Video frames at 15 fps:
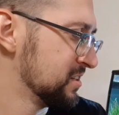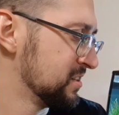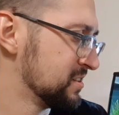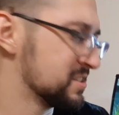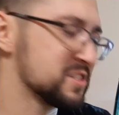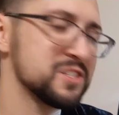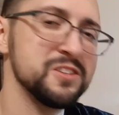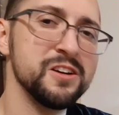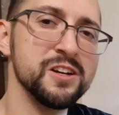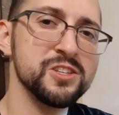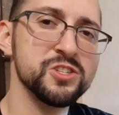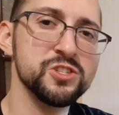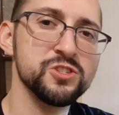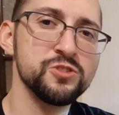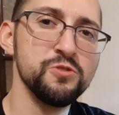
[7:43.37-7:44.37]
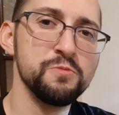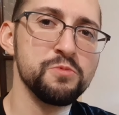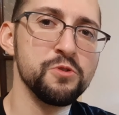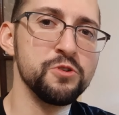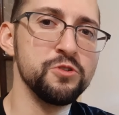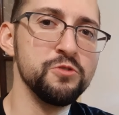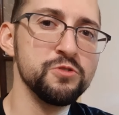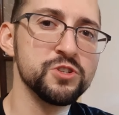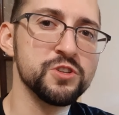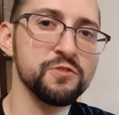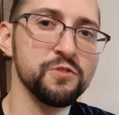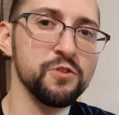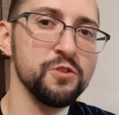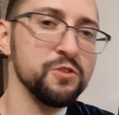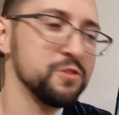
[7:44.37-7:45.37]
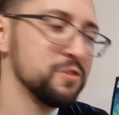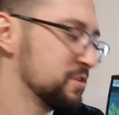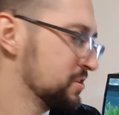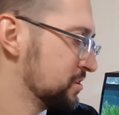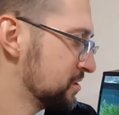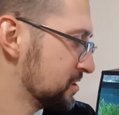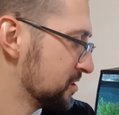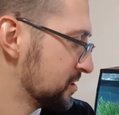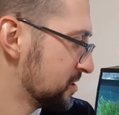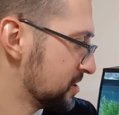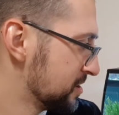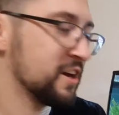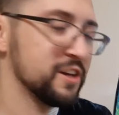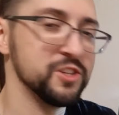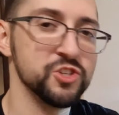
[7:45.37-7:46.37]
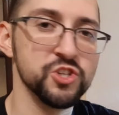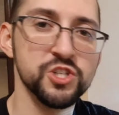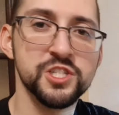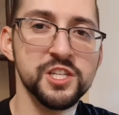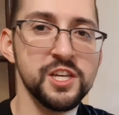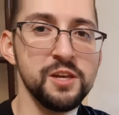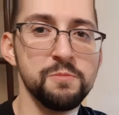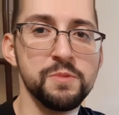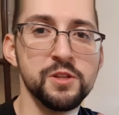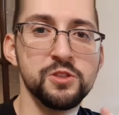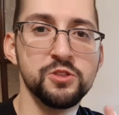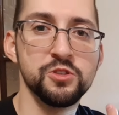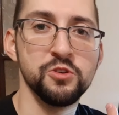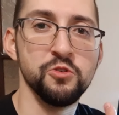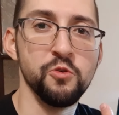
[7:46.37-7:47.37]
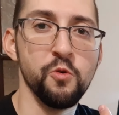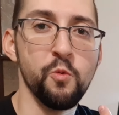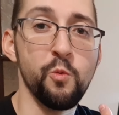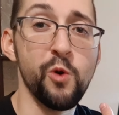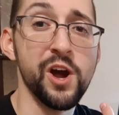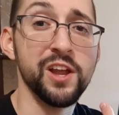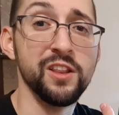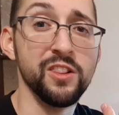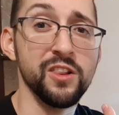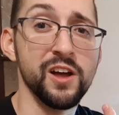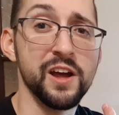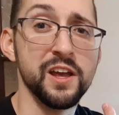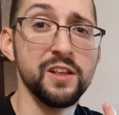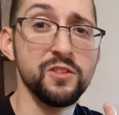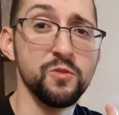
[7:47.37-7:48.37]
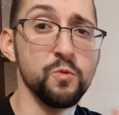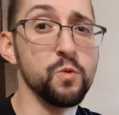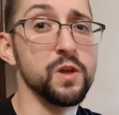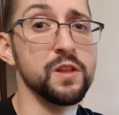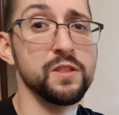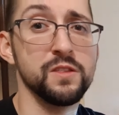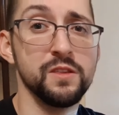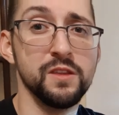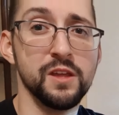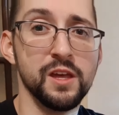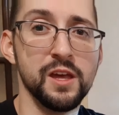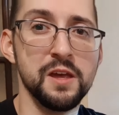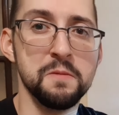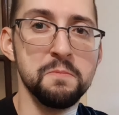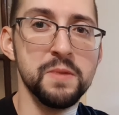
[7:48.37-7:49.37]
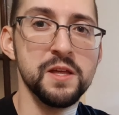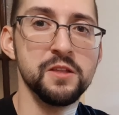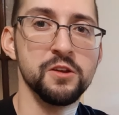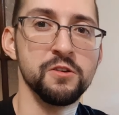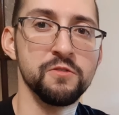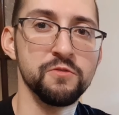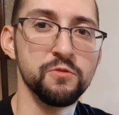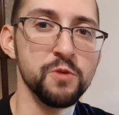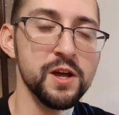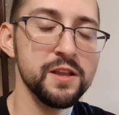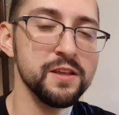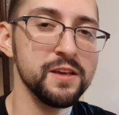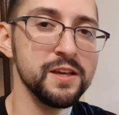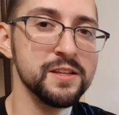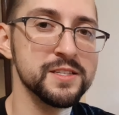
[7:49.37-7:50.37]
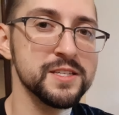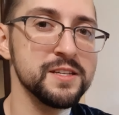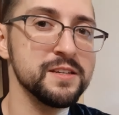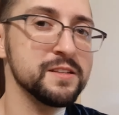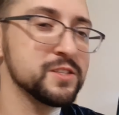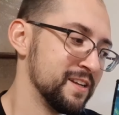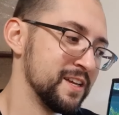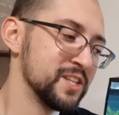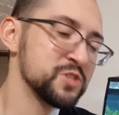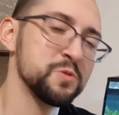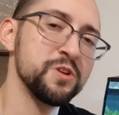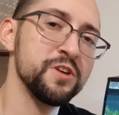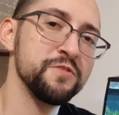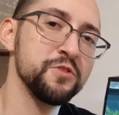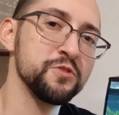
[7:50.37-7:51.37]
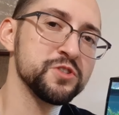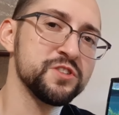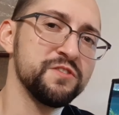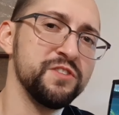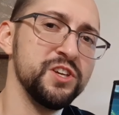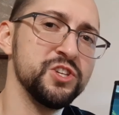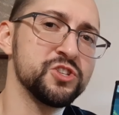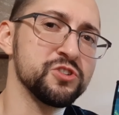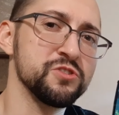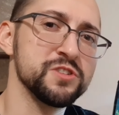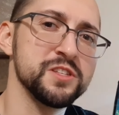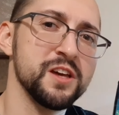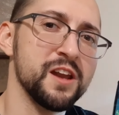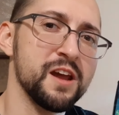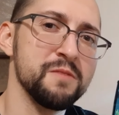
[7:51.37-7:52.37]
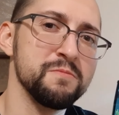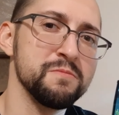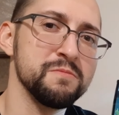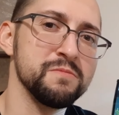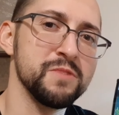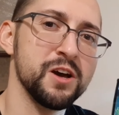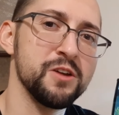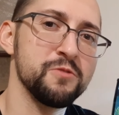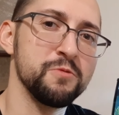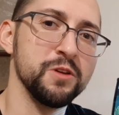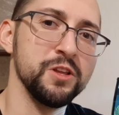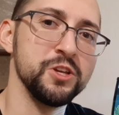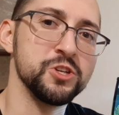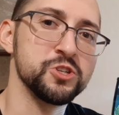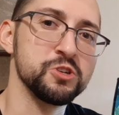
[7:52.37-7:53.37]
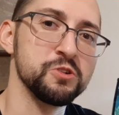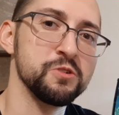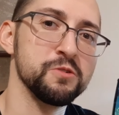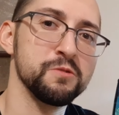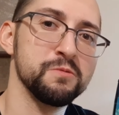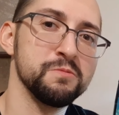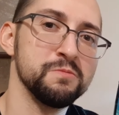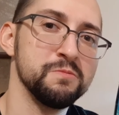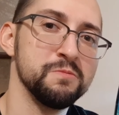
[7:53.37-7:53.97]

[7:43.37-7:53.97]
it's not super useful. I just keep it to white light with a bit of red in it. It's one of those features that I'm not really sure